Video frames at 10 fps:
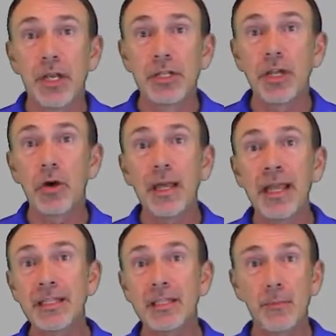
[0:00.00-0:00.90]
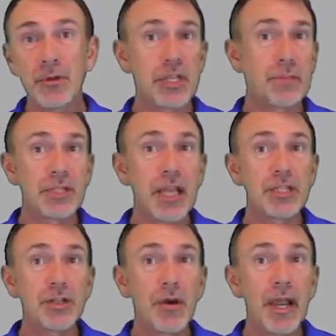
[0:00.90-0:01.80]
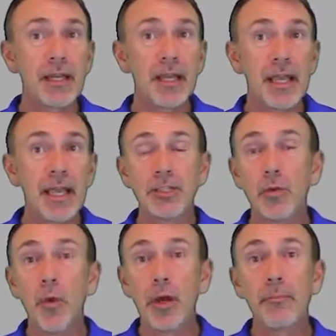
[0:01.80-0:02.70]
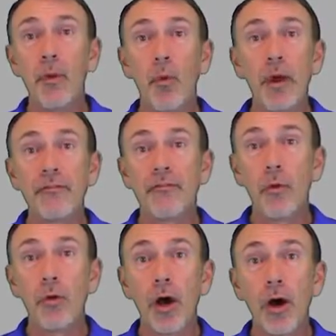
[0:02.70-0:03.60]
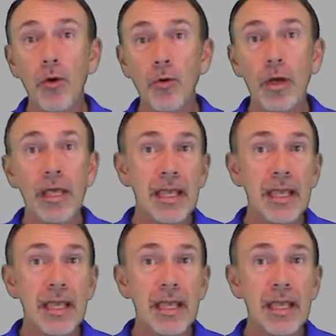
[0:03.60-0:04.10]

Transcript: So its precipitation rate is 1.40